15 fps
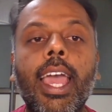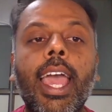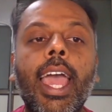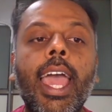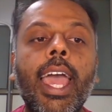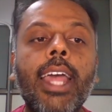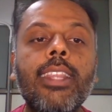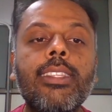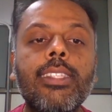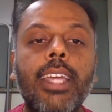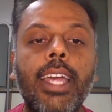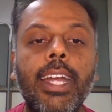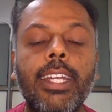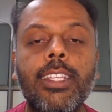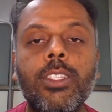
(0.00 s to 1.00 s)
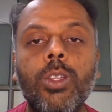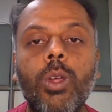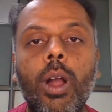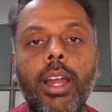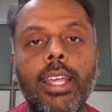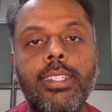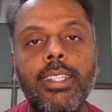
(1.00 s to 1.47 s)
Hence, it is
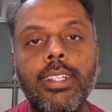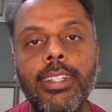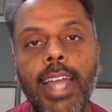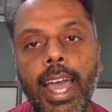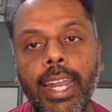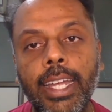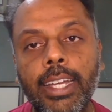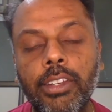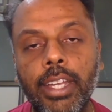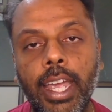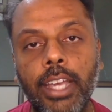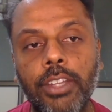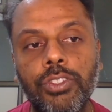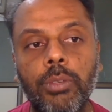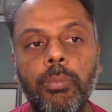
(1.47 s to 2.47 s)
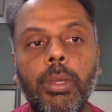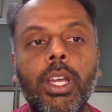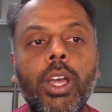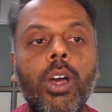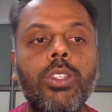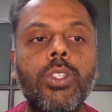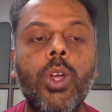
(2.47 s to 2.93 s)
called as a direct reaction
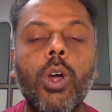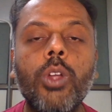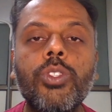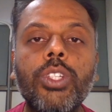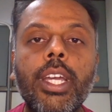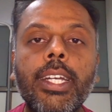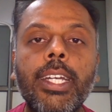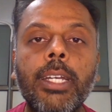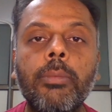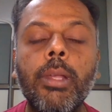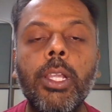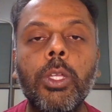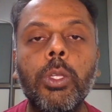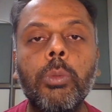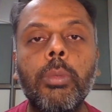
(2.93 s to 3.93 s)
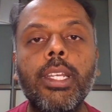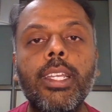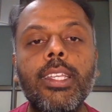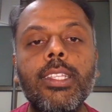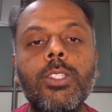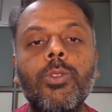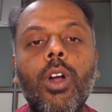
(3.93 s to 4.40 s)
because conjugated bilirubin
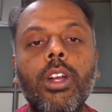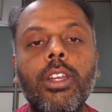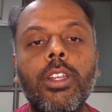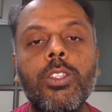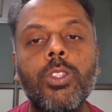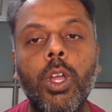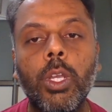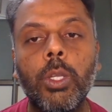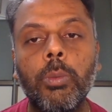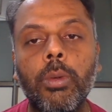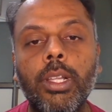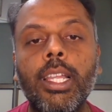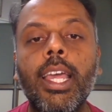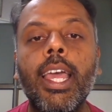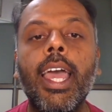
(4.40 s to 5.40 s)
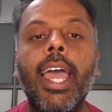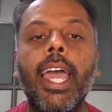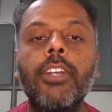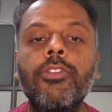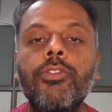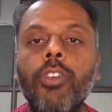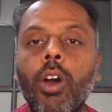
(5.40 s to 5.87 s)
is water soluble.
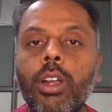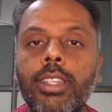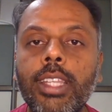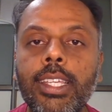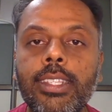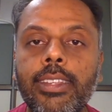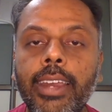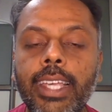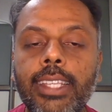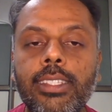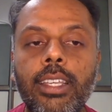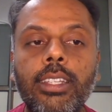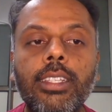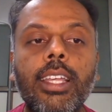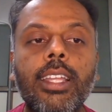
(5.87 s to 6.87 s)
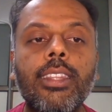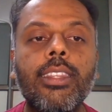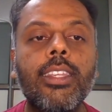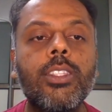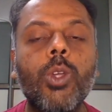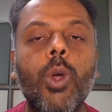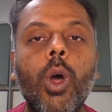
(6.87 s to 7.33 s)
And for this reason,
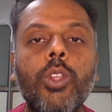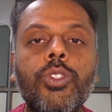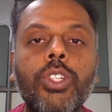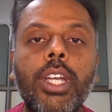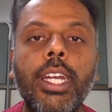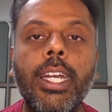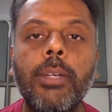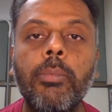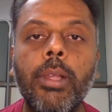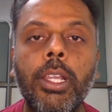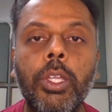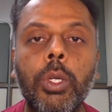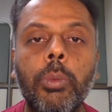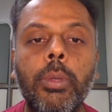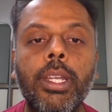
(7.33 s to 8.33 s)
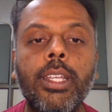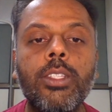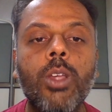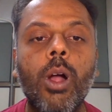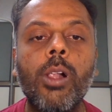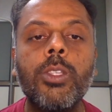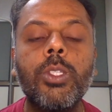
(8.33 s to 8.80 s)
this conjugated bilirubin is
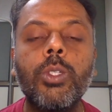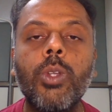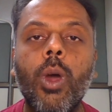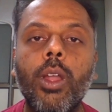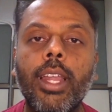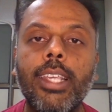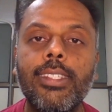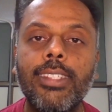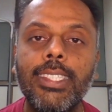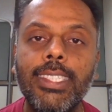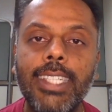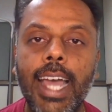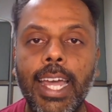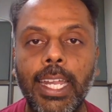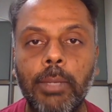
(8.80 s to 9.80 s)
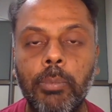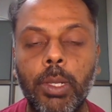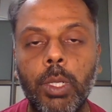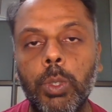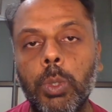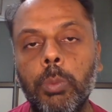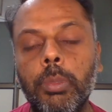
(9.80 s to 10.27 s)
also known as the direct
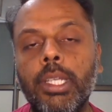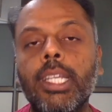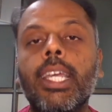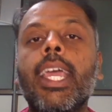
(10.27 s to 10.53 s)
bilirubin.